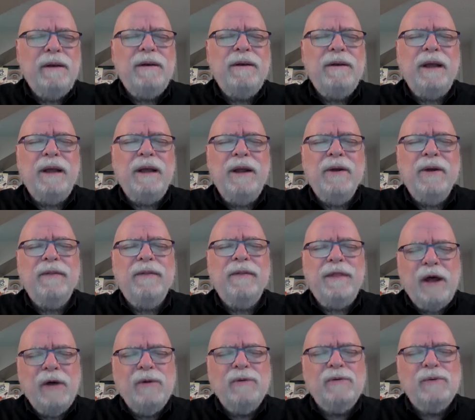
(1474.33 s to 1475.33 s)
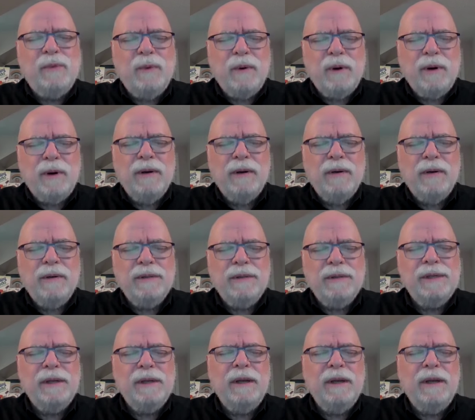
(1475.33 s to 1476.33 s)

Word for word: to hear those words